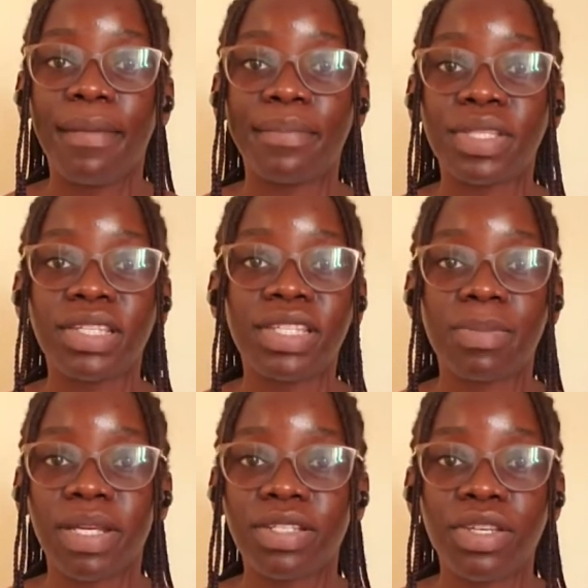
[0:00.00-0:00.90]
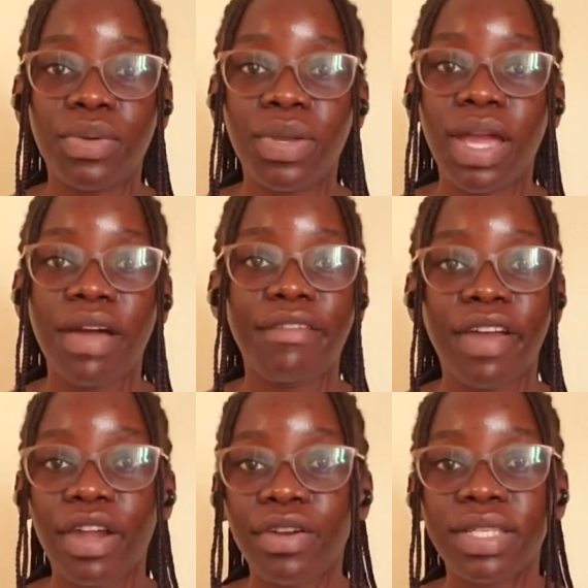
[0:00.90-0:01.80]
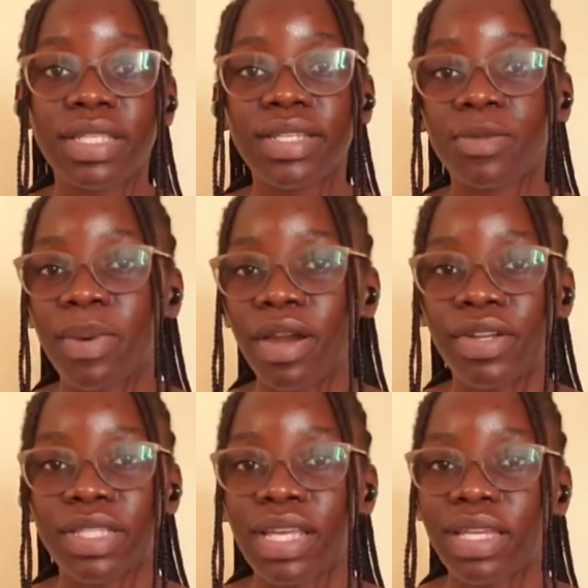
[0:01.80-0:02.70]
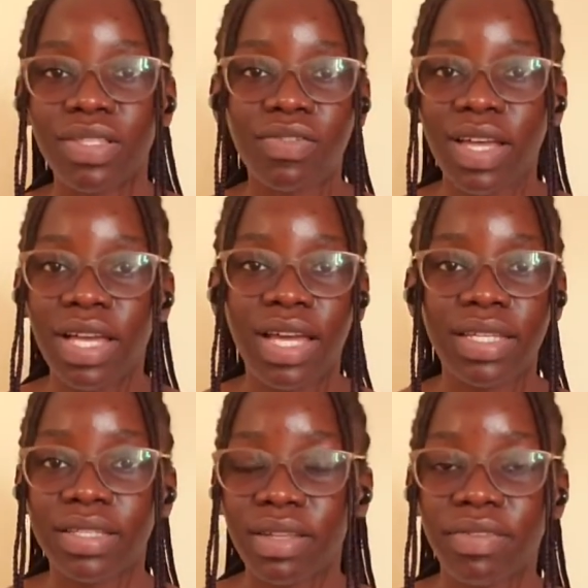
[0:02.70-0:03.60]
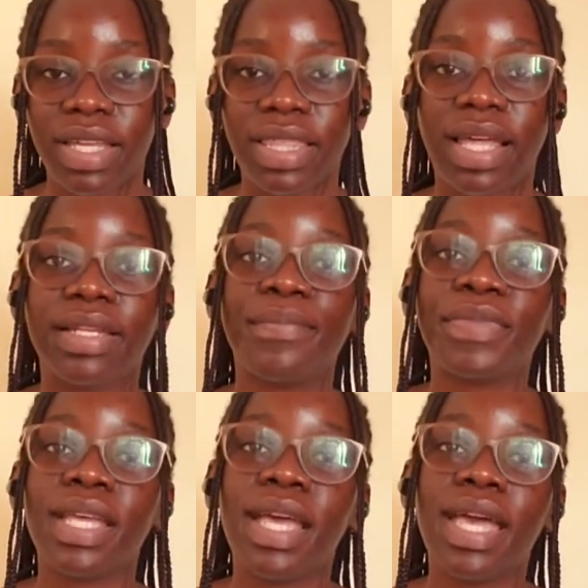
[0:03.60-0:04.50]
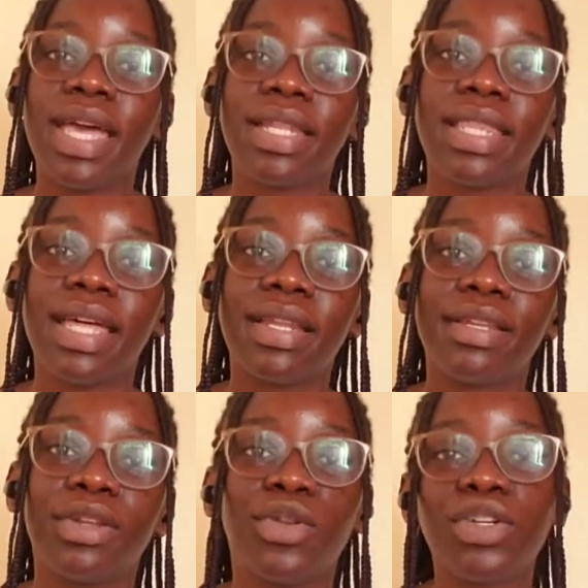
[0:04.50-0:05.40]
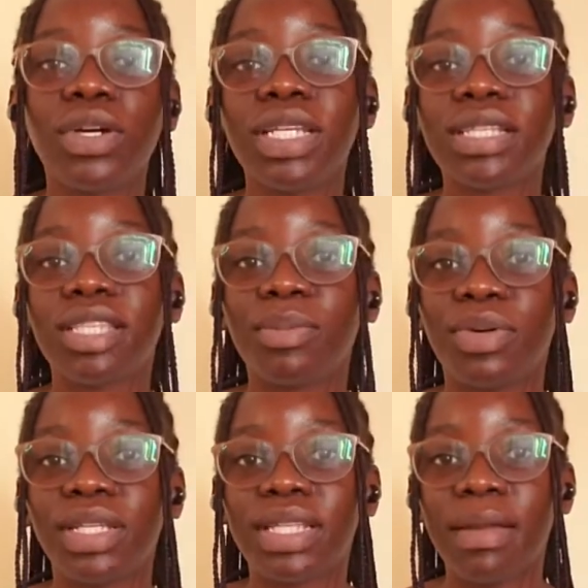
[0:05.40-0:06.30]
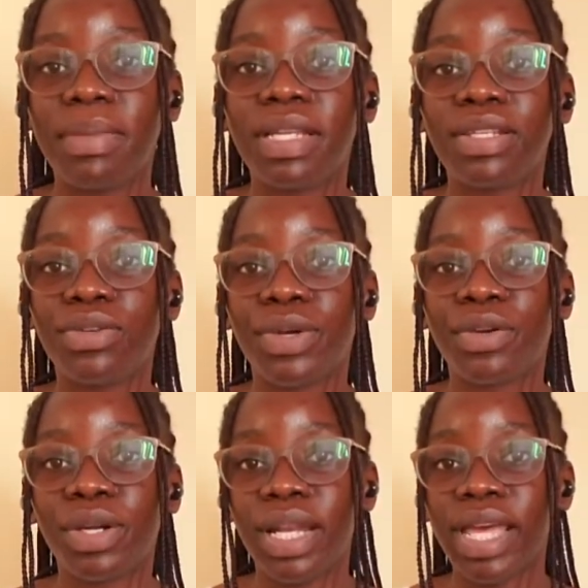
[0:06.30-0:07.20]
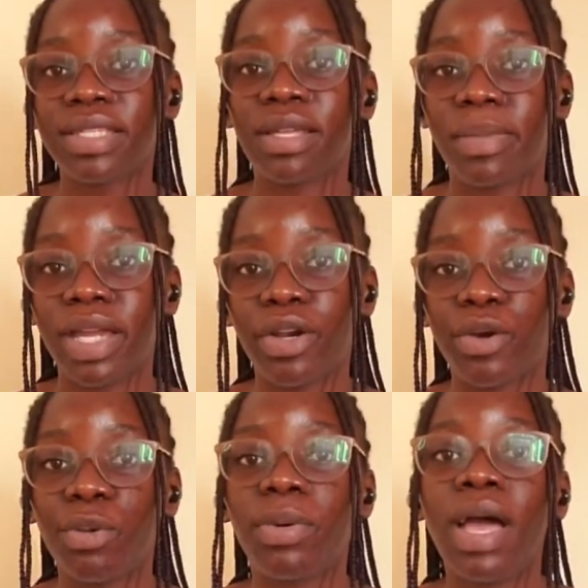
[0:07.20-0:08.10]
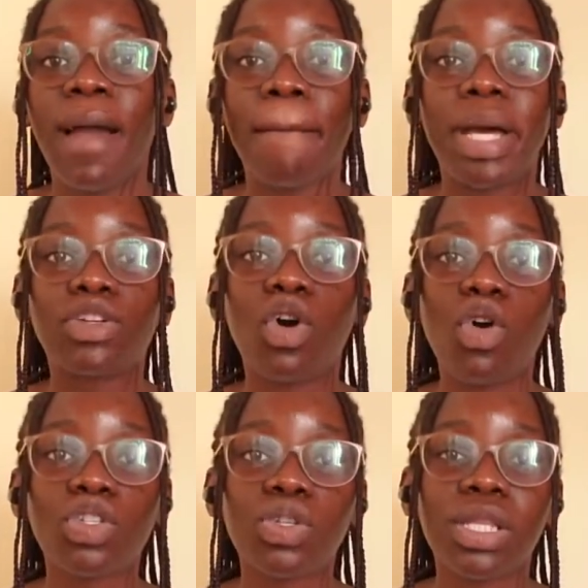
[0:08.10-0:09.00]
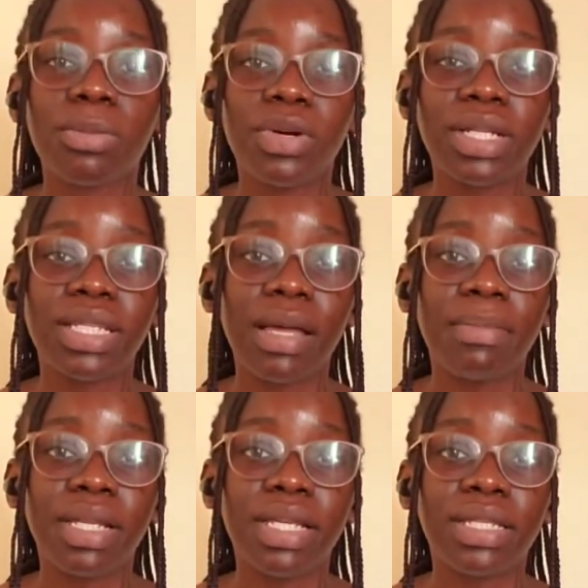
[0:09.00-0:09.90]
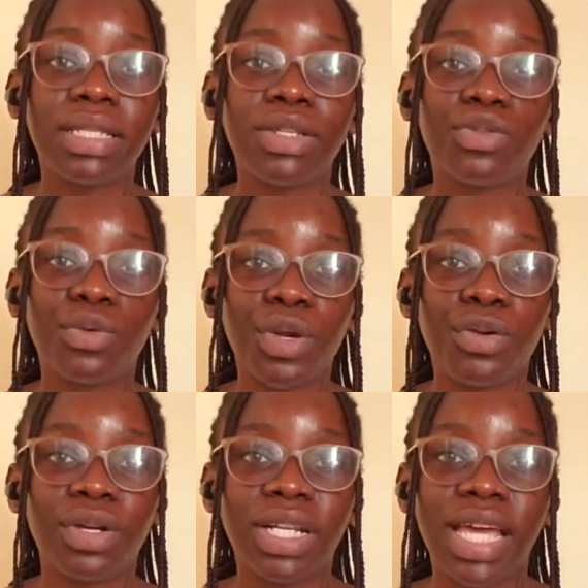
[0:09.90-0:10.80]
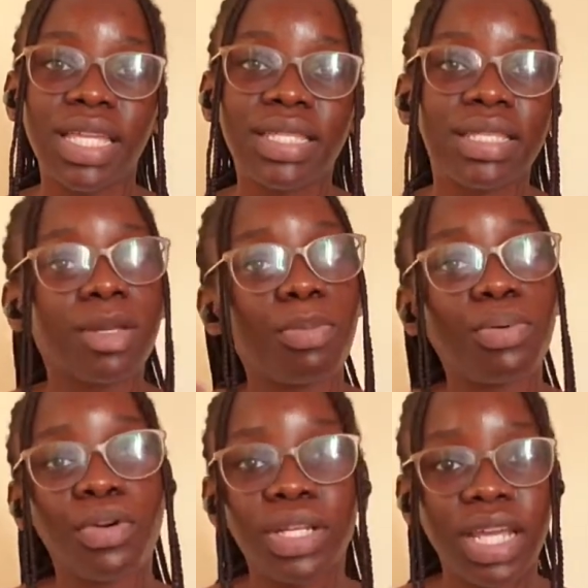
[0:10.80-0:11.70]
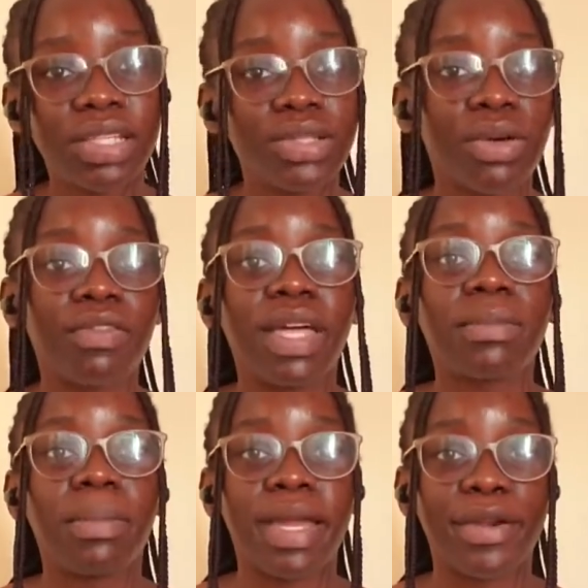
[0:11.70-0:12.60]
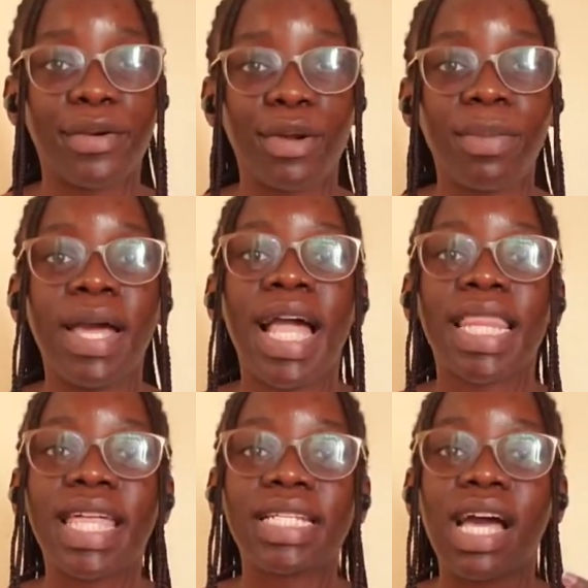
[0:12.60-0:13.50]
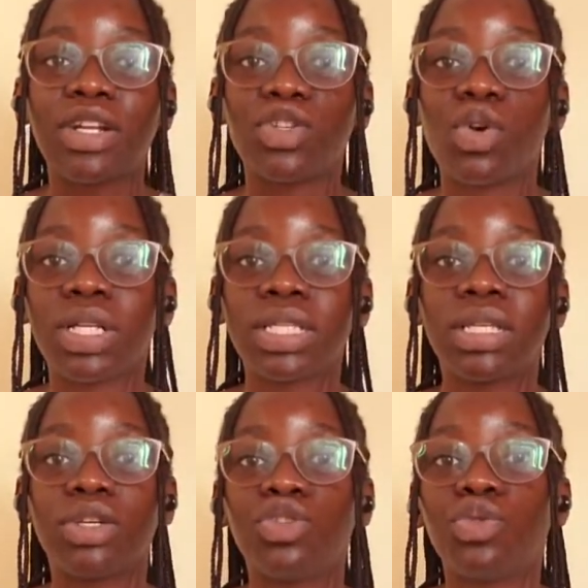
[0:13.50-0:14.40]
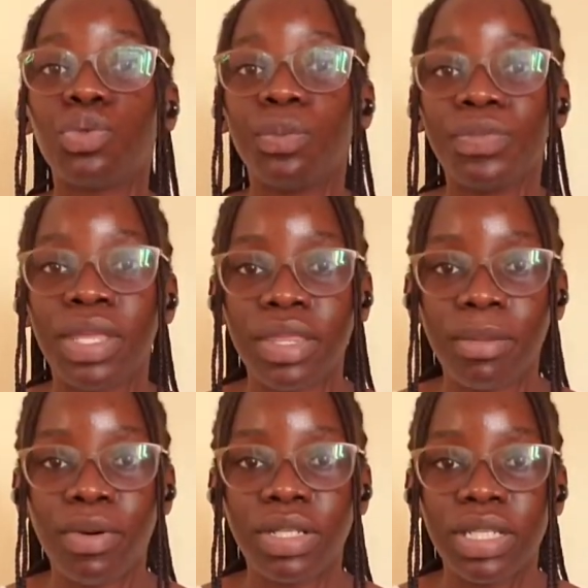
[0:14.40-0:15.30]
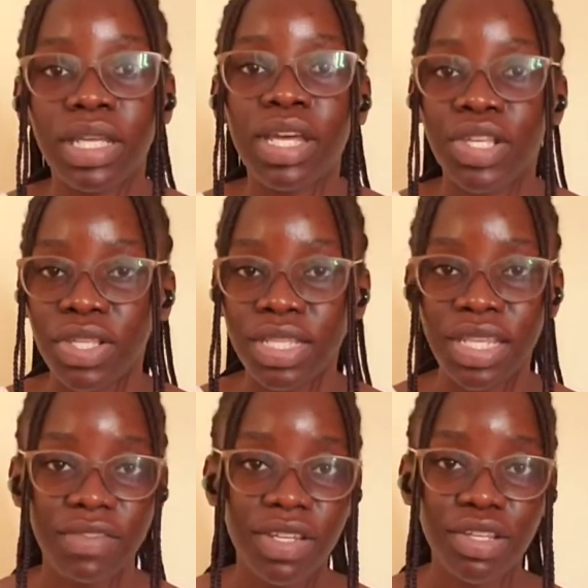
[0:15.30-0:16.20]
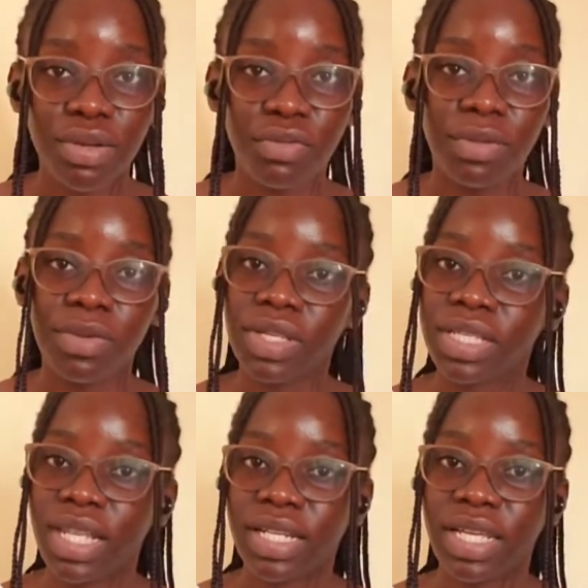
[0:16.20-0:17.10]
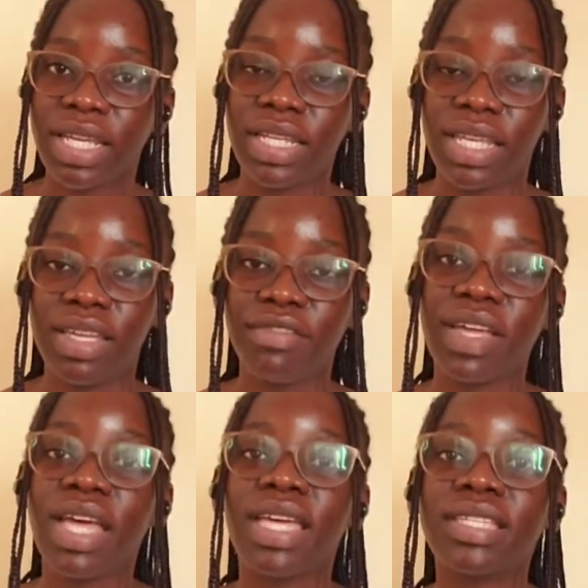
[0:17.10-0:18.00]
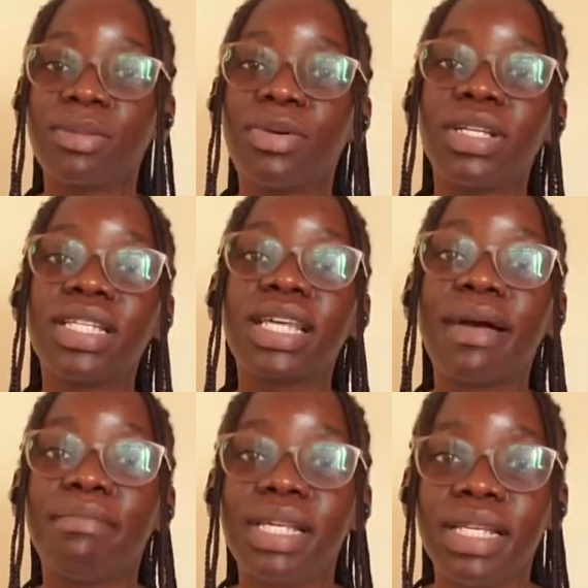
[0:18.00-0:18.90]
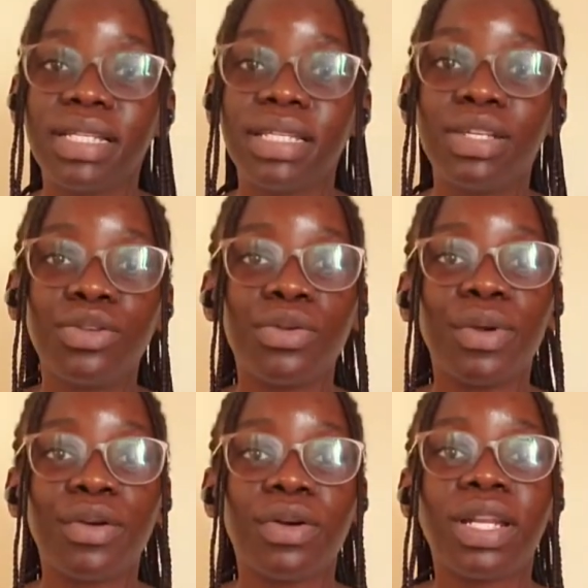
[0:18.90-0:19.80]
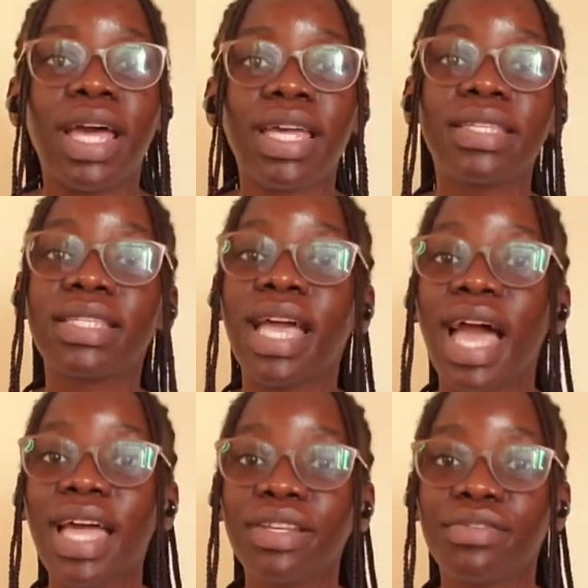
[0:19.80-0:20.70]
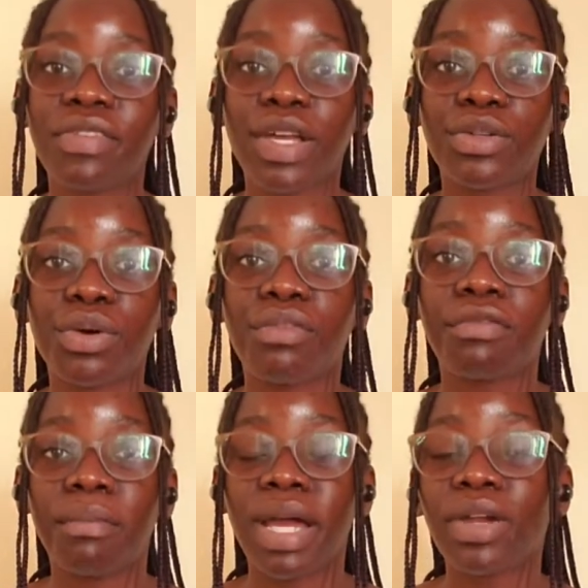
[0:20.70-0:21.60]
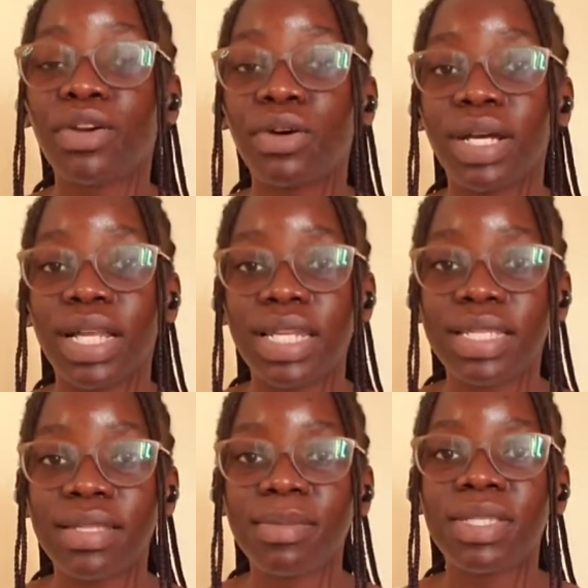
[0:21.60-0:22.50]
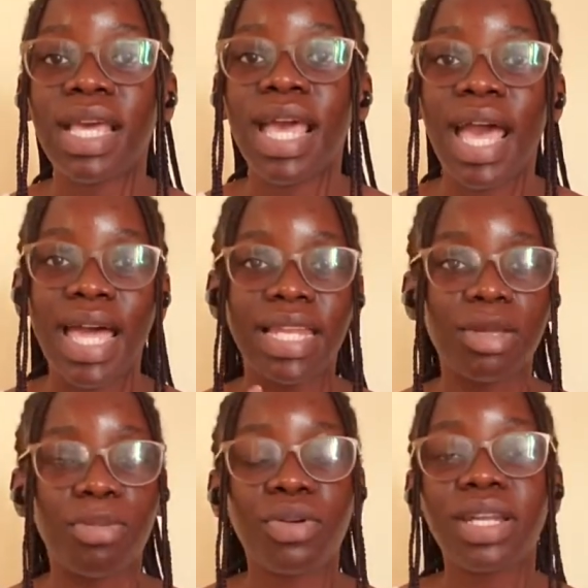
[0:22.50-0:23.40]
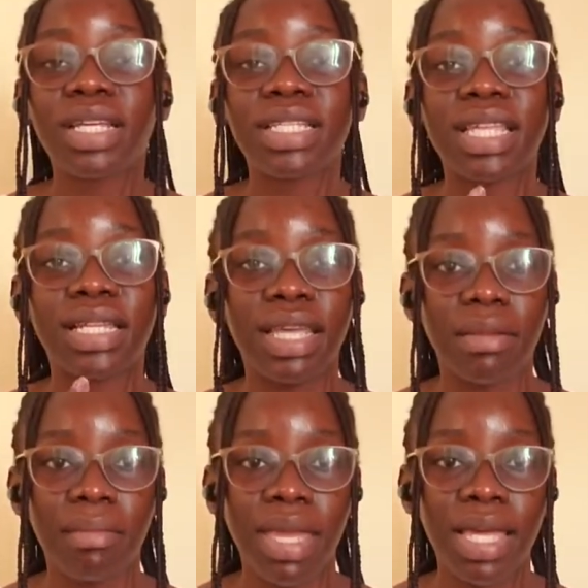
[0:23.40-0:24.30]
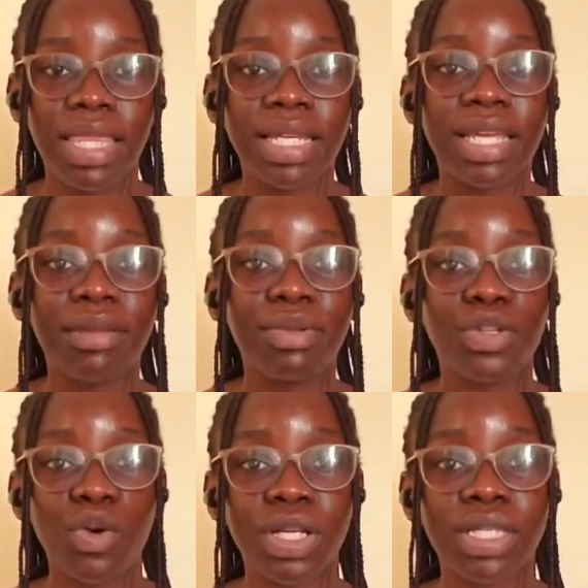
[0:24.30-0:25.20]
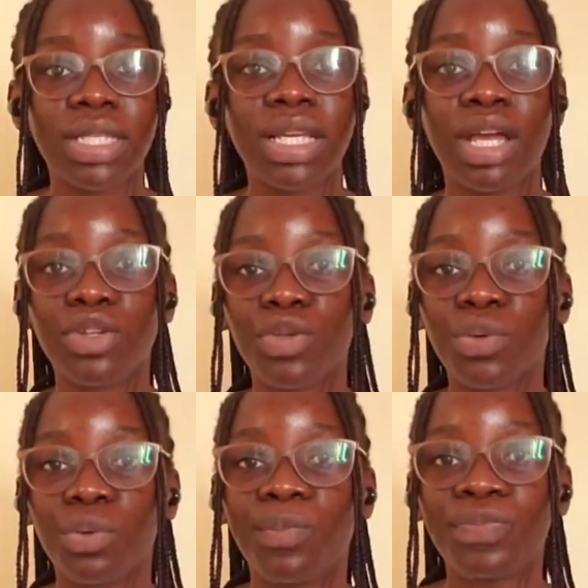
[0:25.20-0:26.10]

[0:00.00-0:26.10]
such as bacteria, viruses, parasites, fungi, stuff like that. And then not only is it the body's ability to recognize the microbe, but also the body's ability to recognize the products of that microbe that are toxic to the body. So the definition of immunity that I can give is the body's ability to recognize and fight off microorganisms and the products that they make that can be toxic to